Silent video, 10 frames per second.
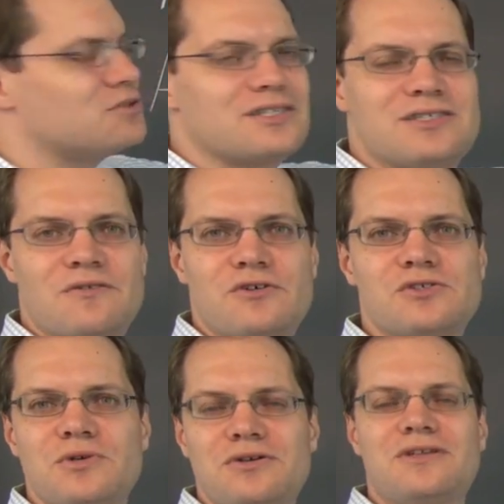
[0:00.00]
to x
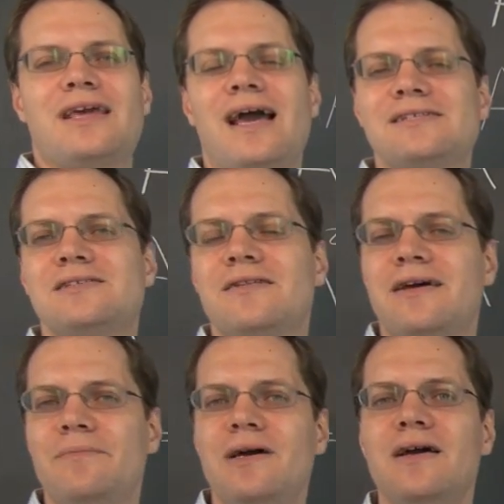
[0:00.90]
inverse, we could cancel
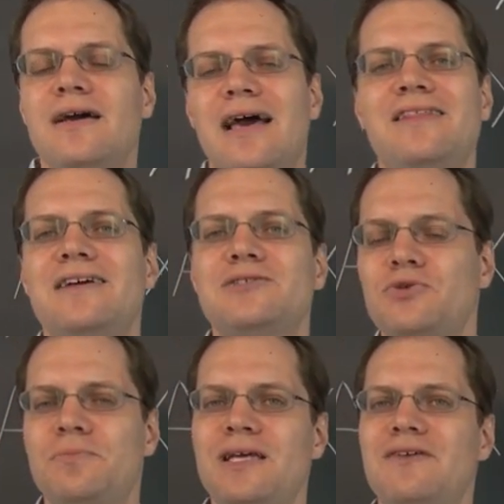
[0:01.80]
them and things
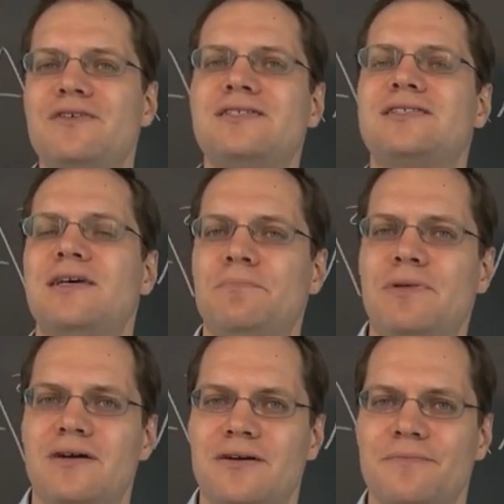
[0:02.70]
would be even
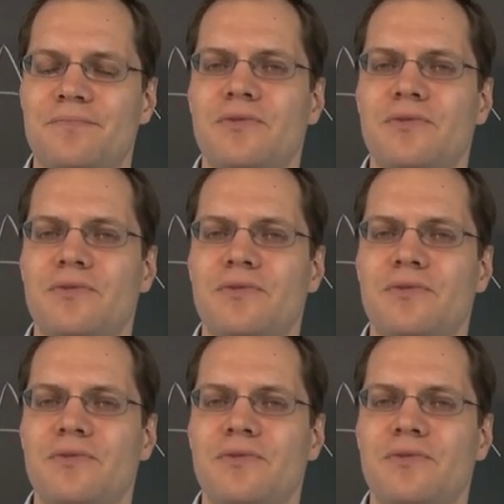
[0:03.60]
simpler.